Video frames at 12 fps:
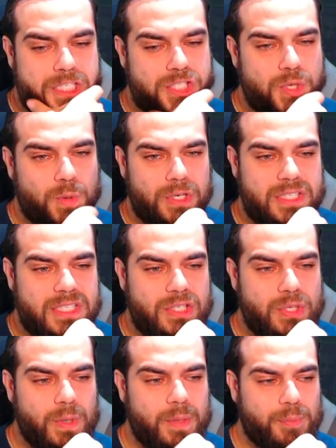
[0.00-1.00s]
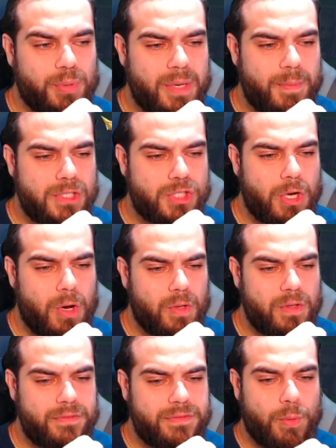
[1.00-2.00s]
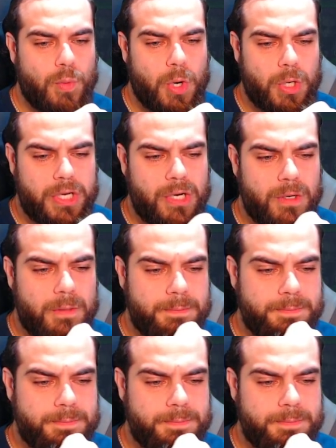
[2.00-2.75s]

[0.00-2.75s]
These two are doing pretty much all of the work here.